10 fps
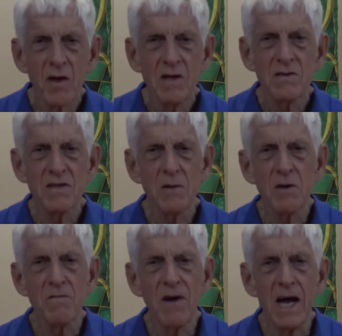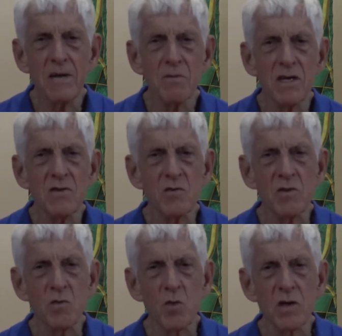Summer vibrates
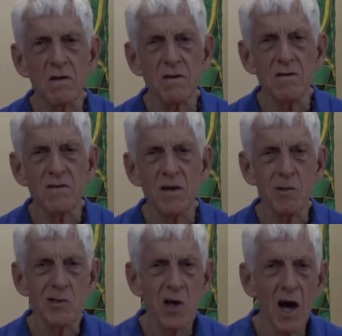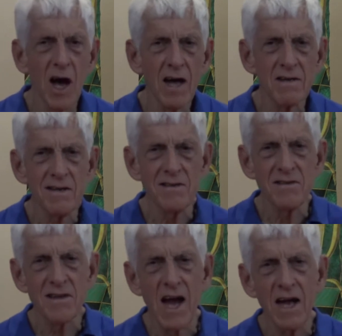with work. Summer's hot and
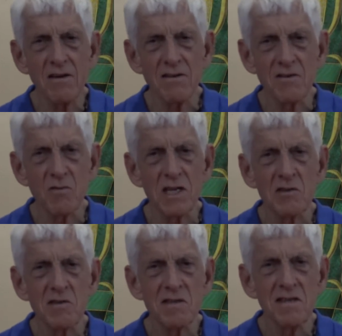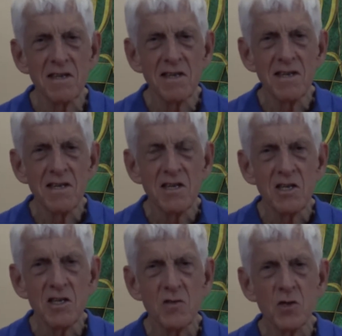tired and wrinkled.
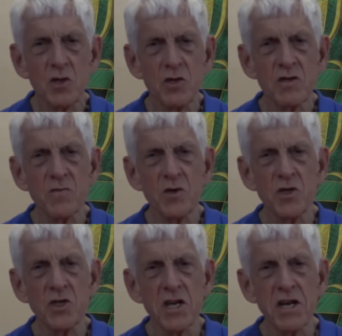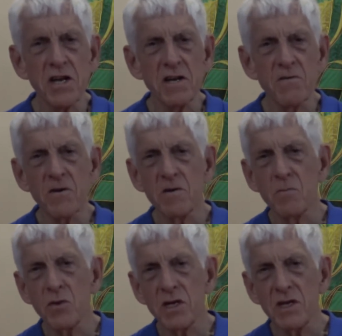It searches for shade, for a
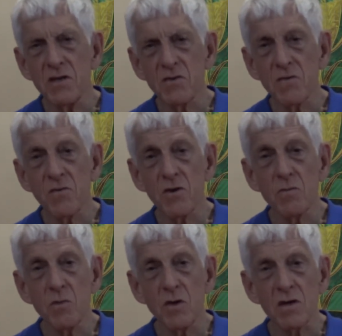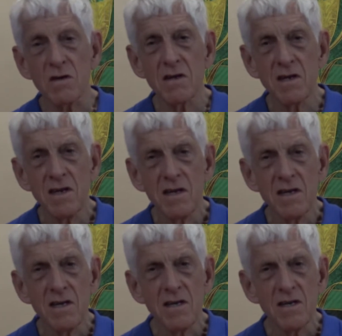breeze, or for a brook.
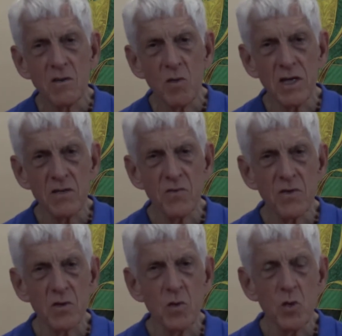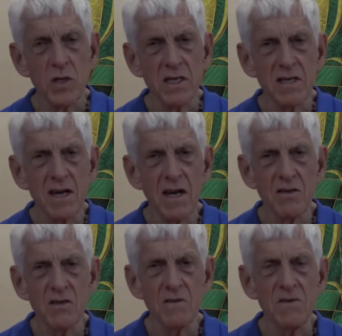It waits for the cooling
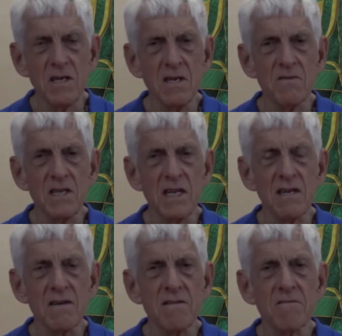touch of evening.